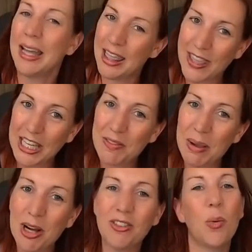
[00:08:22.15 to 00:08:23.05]
Thank you very
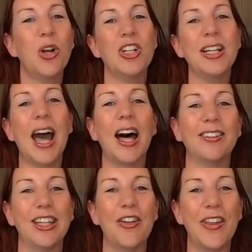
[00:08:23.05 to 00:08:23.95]
much for watching. I'll
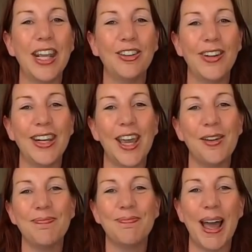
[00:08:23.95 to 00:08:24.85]
see you on the next video.
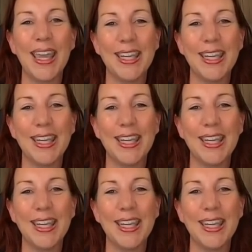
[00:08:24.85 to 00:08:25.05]
Bye.